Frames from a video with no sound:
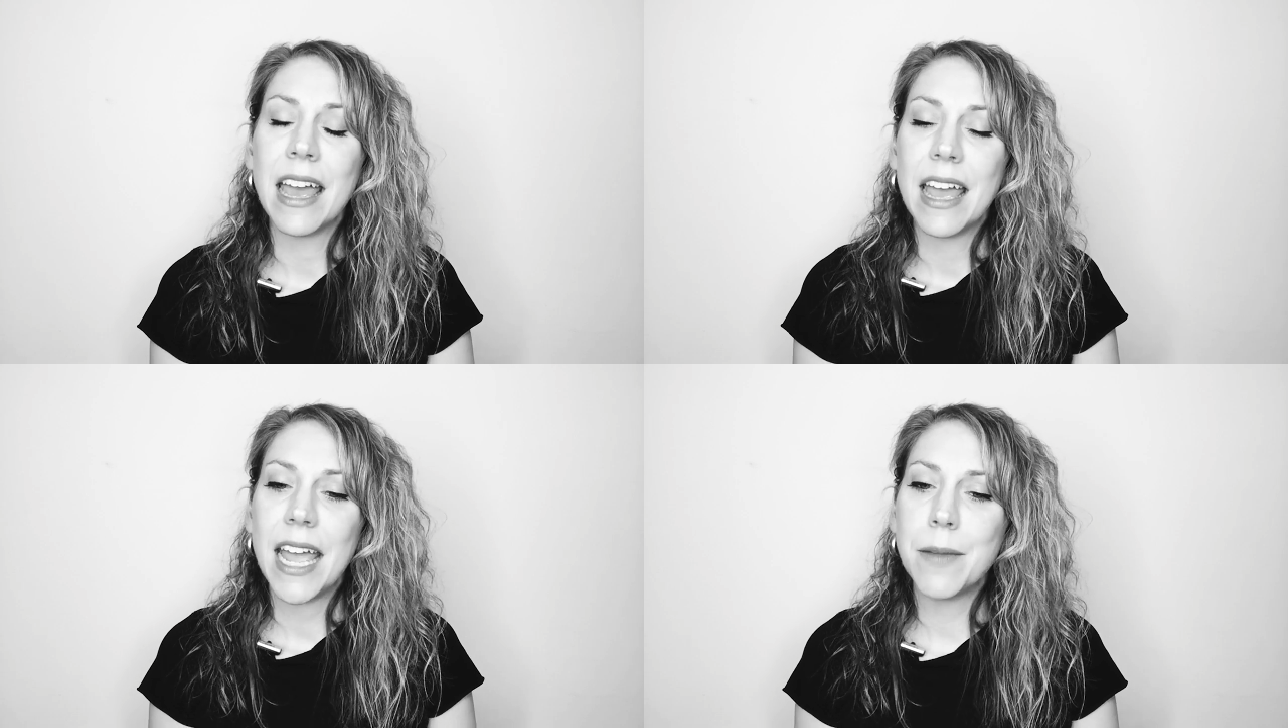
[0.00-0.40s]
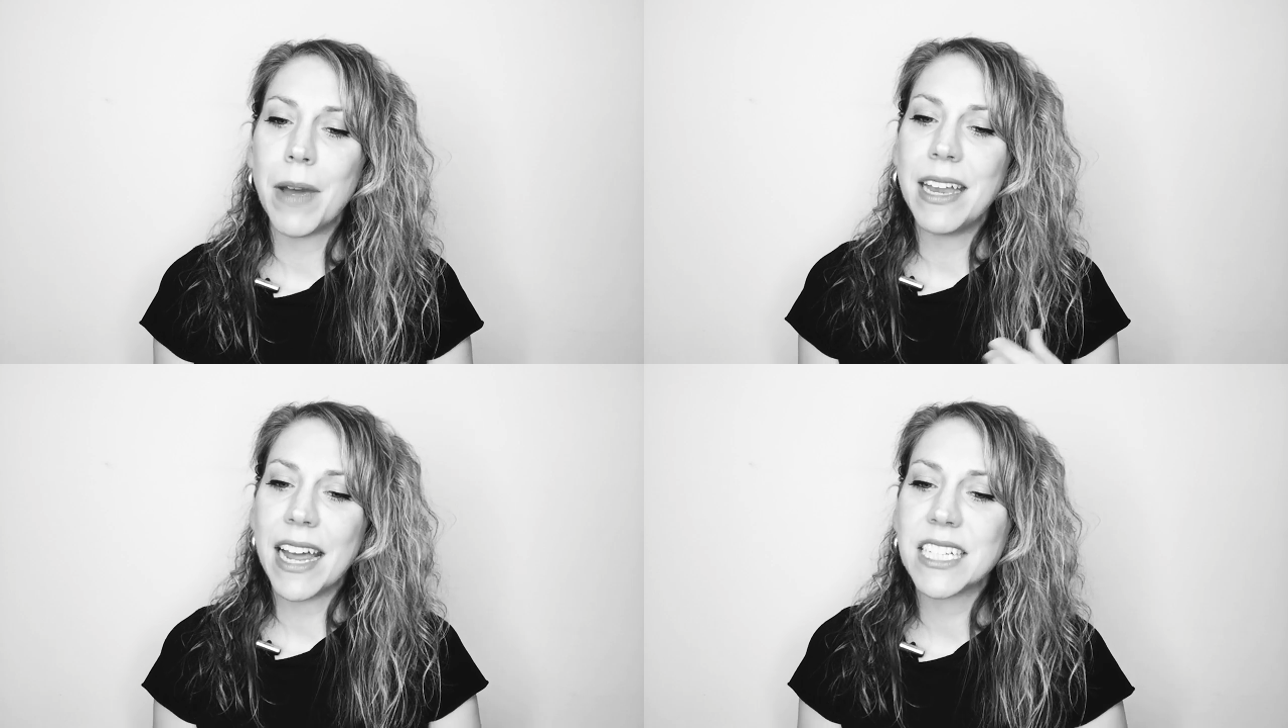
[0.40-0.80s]
In
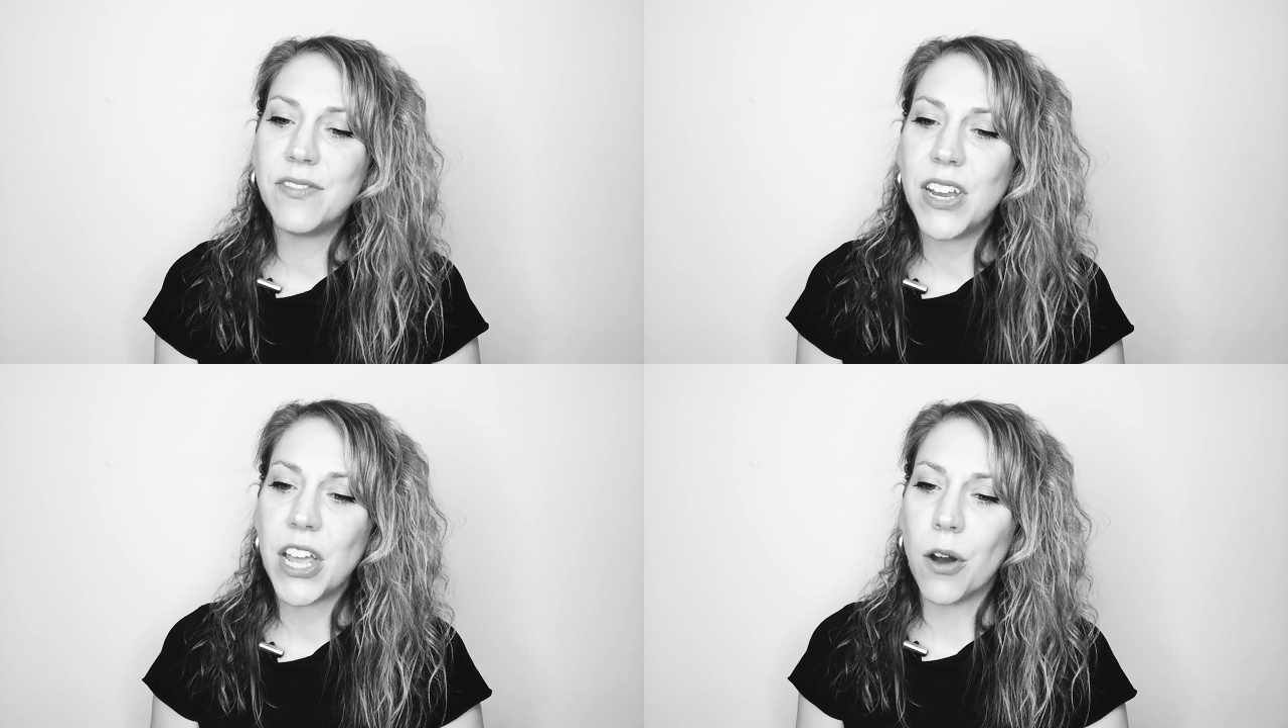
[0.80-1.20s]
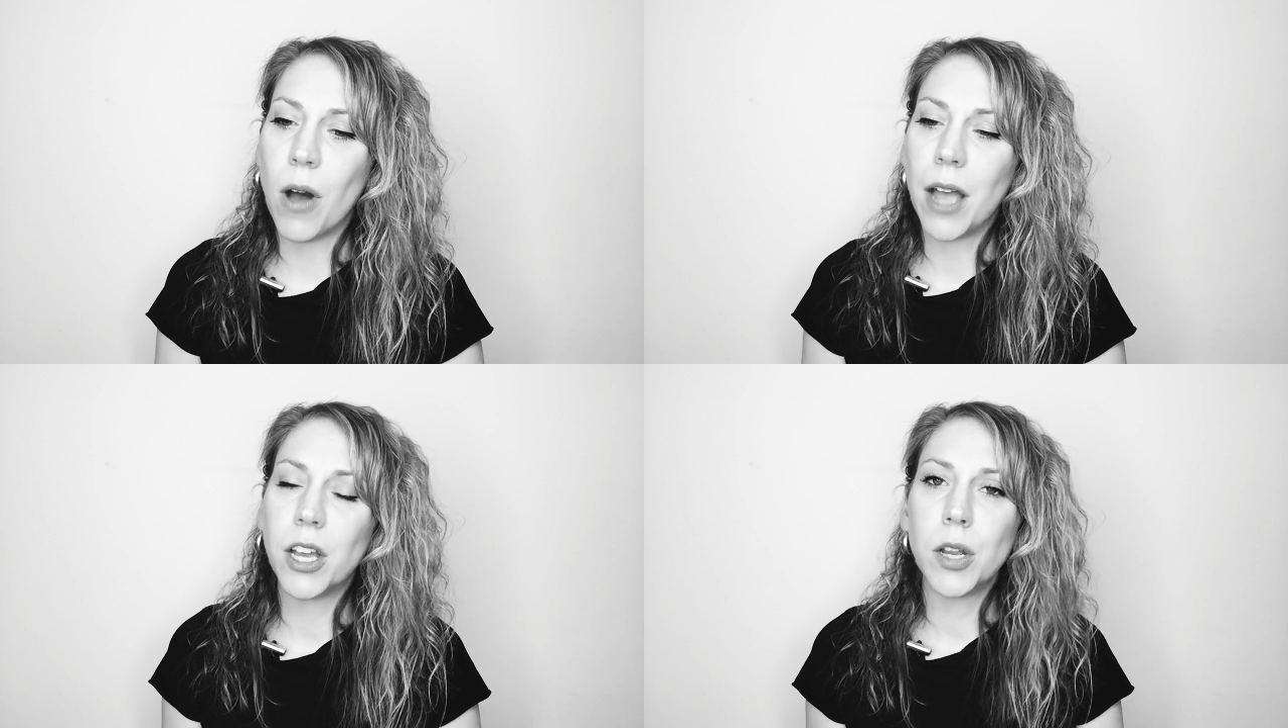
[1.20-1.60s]
my next video,
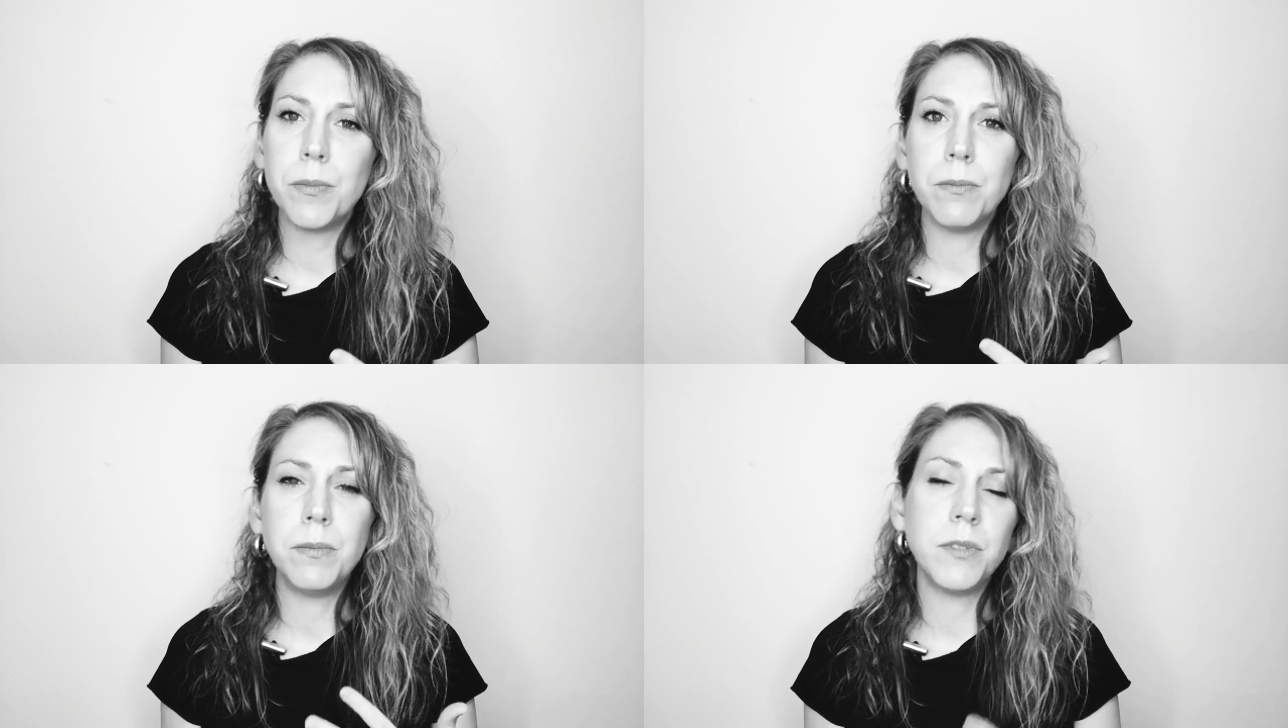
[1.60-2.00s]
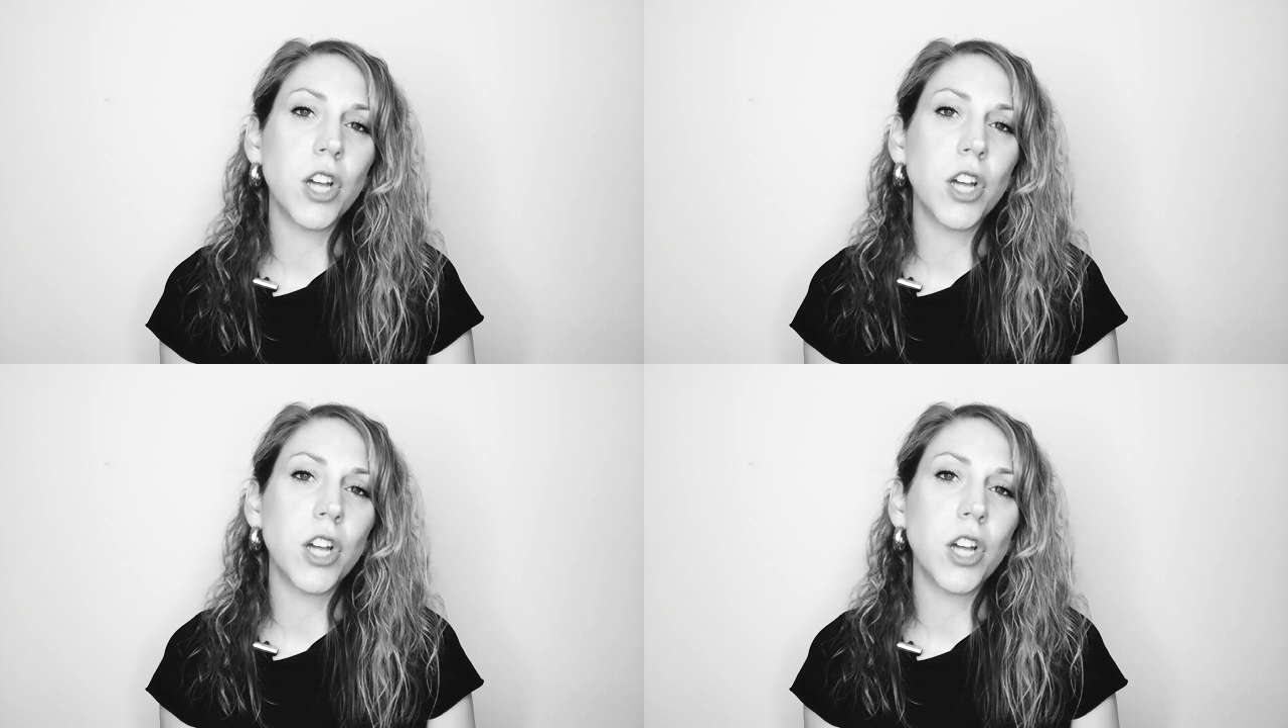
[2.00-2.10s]
I'm going to